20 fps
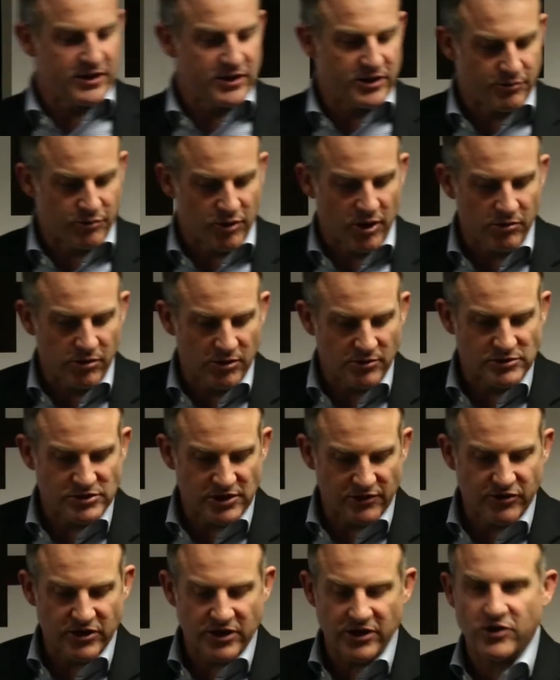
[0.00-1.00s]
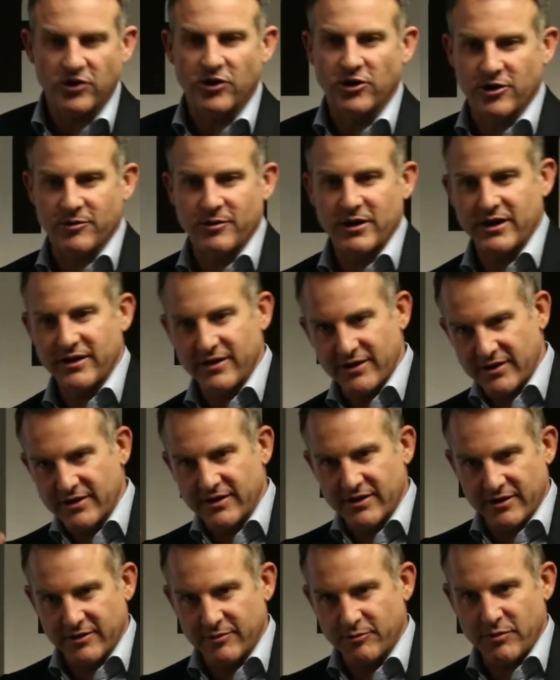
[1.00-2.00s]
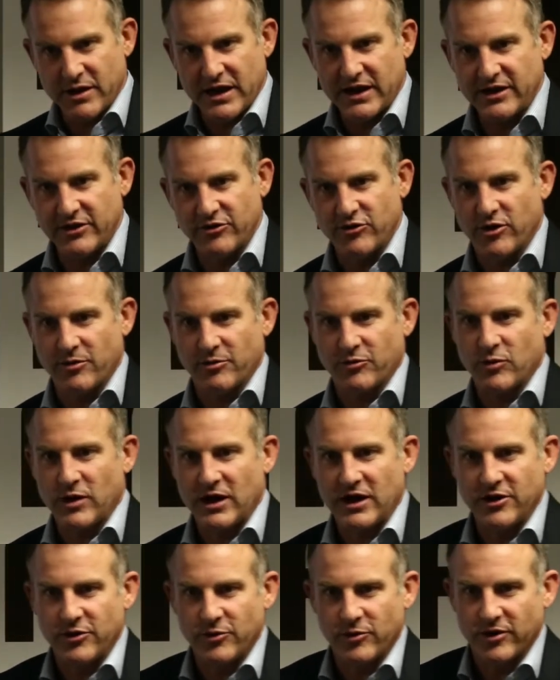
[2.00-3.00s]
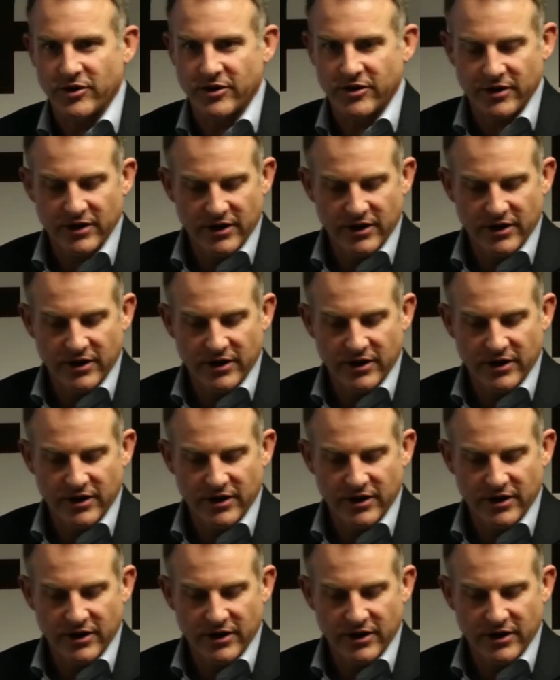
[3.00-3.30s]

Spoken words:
problems of the economy? The penny dropped while you were